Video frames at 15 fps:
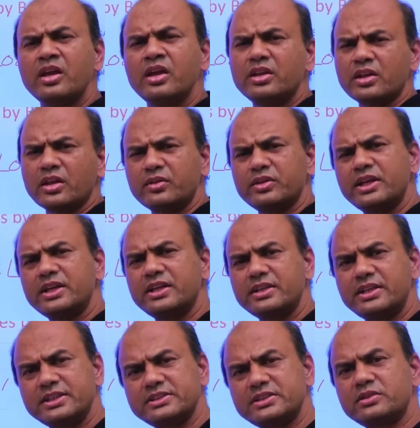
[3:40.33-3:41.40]
Now
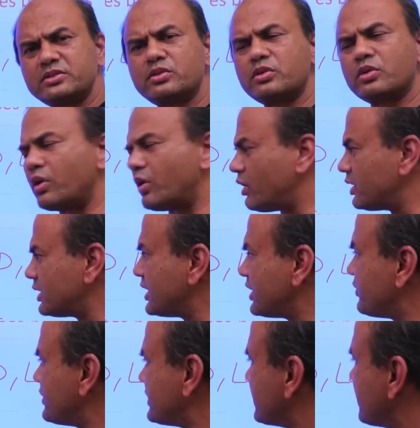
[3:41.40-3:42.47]
these include all these
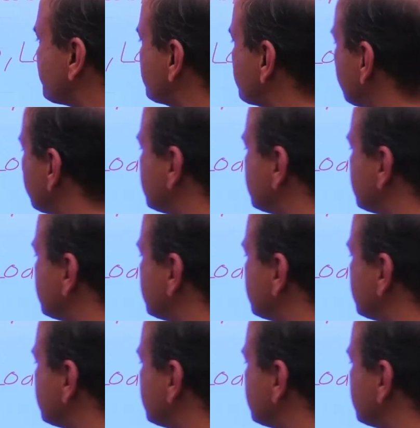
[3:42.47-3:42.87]
which I have shown